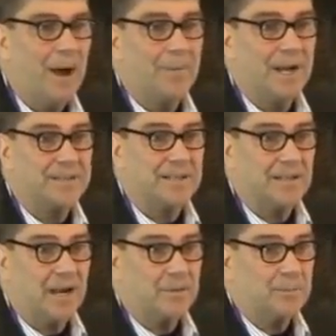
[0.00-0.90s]
I mean, I did a
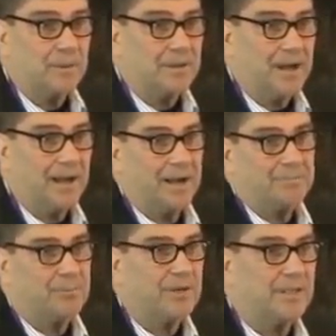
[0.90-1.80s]
lot of, uh, I, I
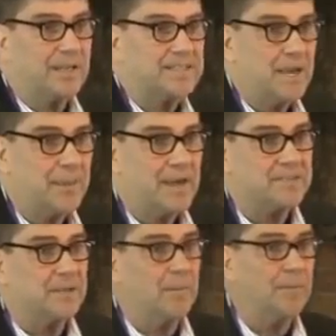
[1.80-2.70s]
printed like ten
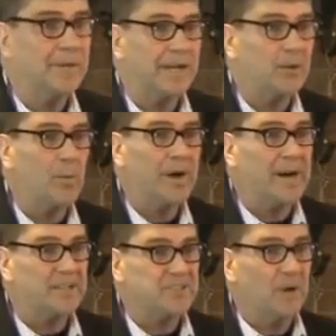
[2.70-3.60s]
thousand of them. I mean, they got a
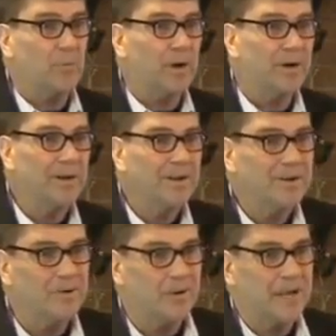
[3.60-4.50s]
warehouse somewhere
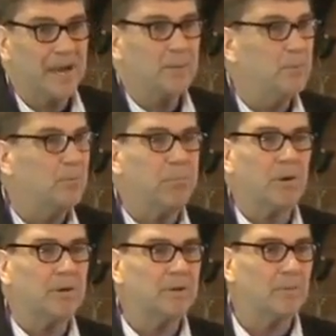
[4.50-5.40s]
where they had a book
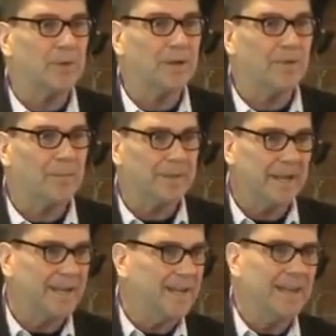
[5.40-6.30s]
burning or whatever. I mean, they,